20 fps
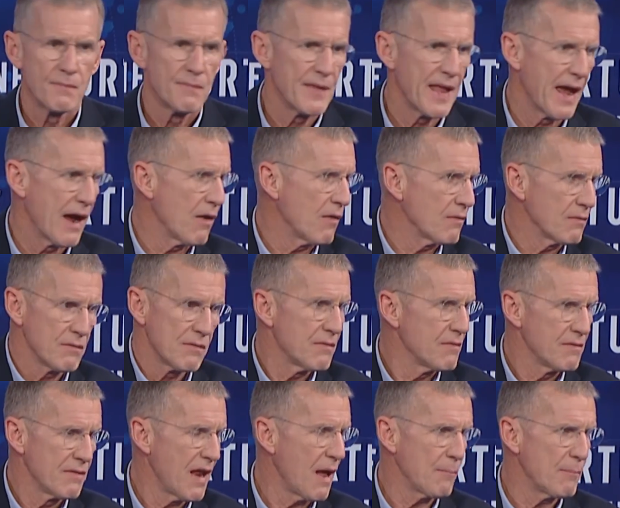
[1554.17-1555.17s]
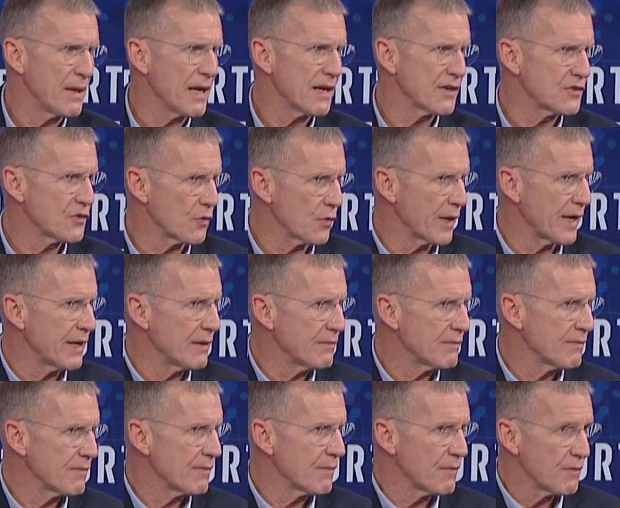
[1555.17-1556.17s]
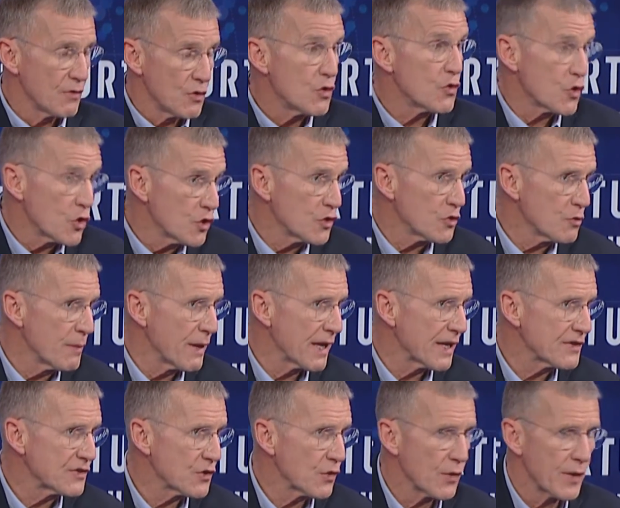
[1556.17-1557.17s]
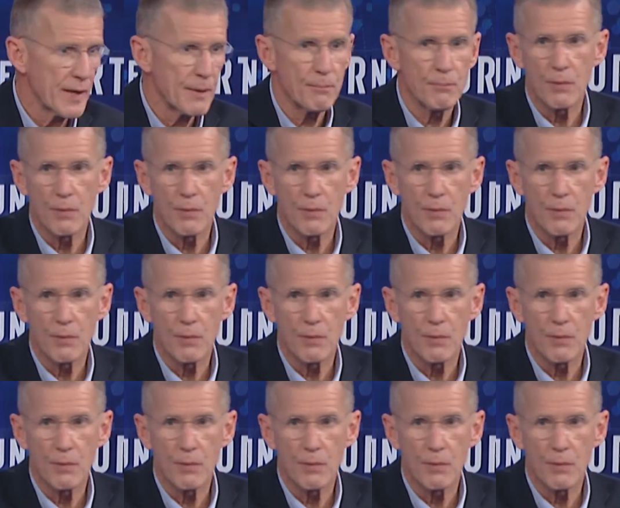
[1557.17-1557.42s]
Now, not military. You could do military,